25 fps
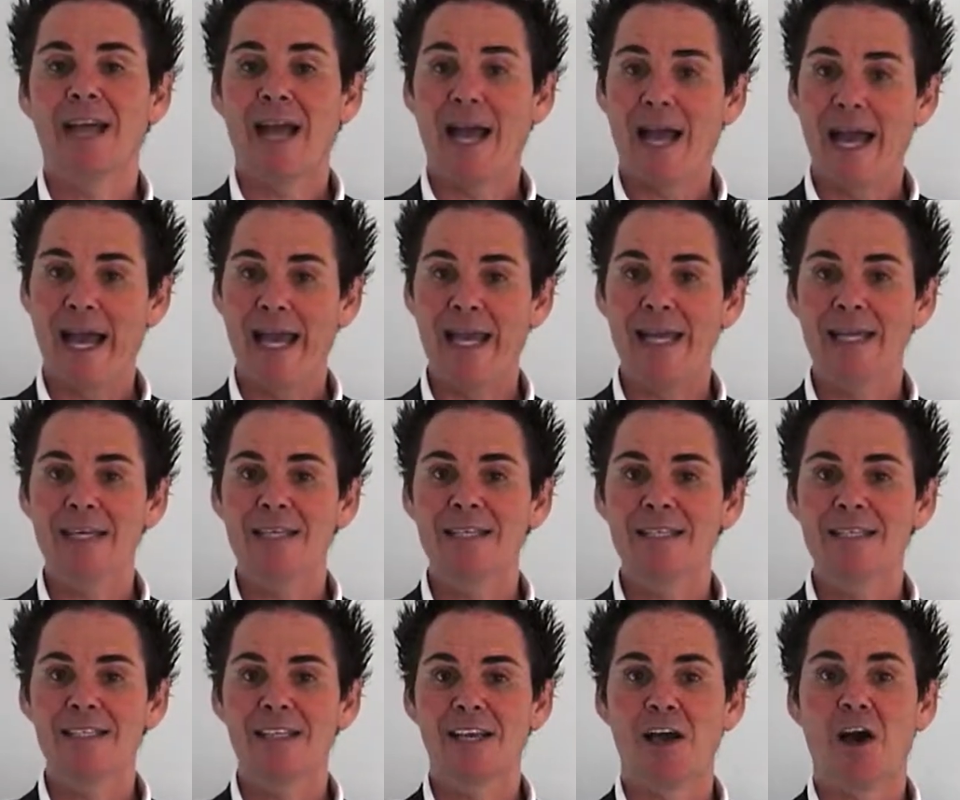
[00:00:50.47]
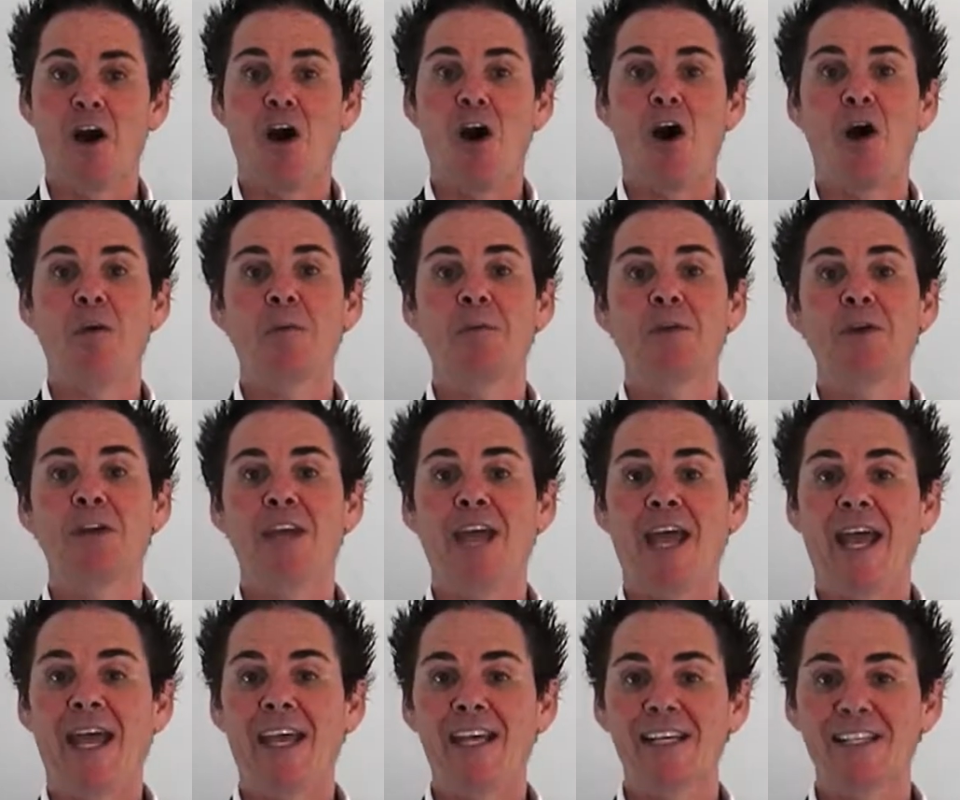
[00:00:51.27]
and I'm
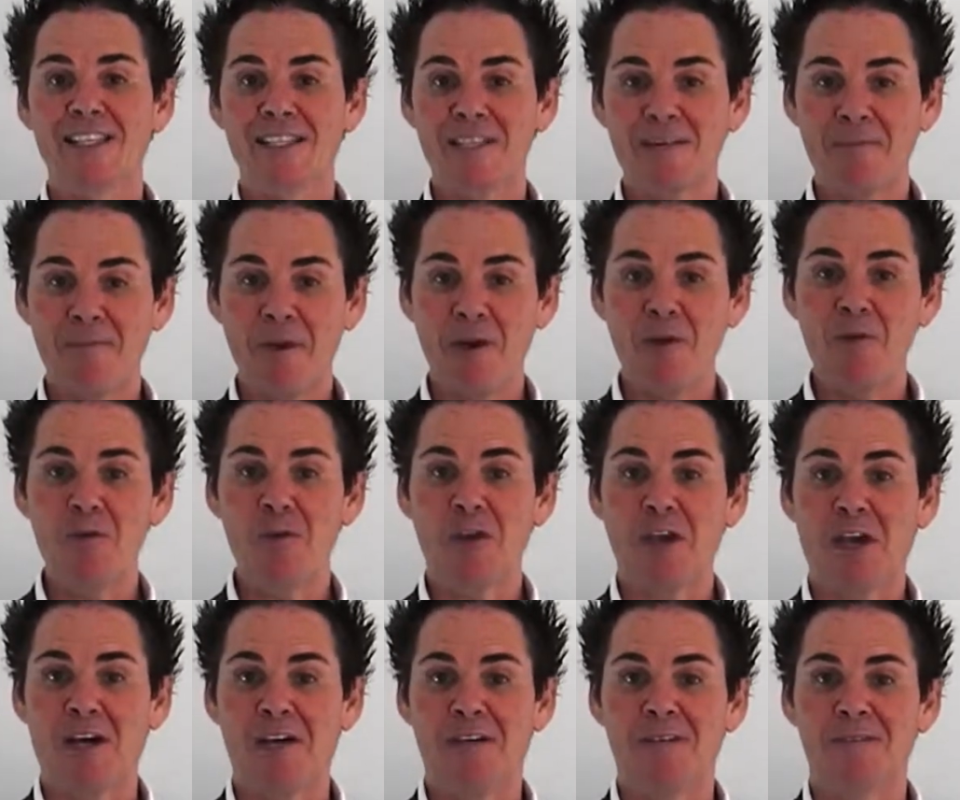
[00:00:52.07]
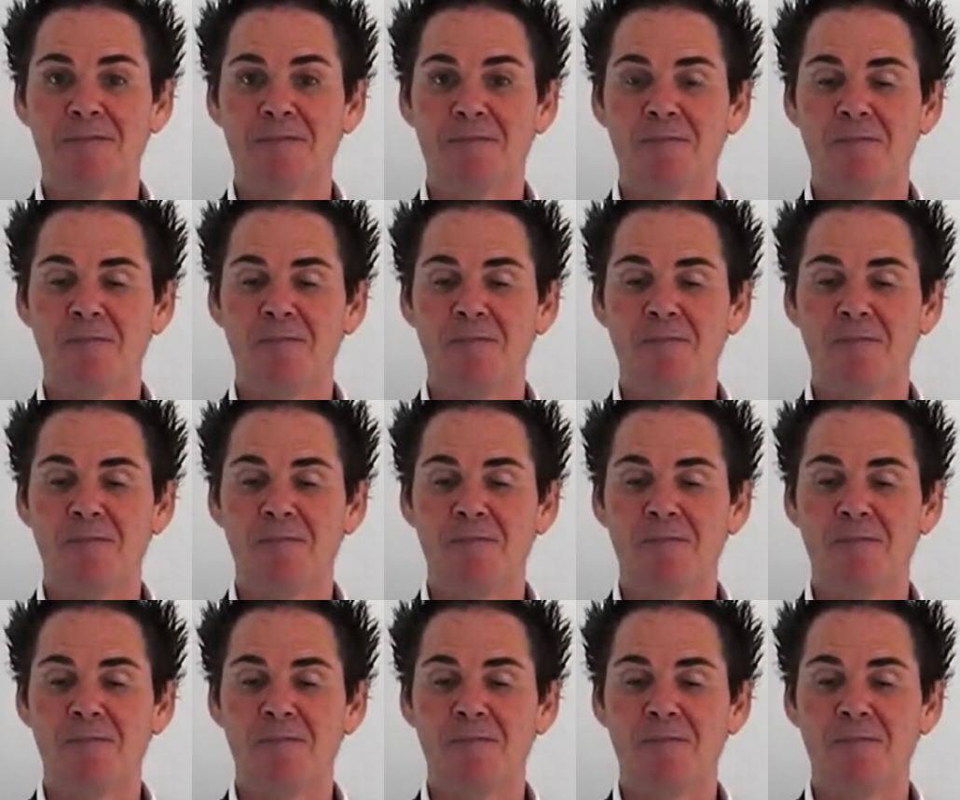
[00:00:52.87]
an ex-smoker.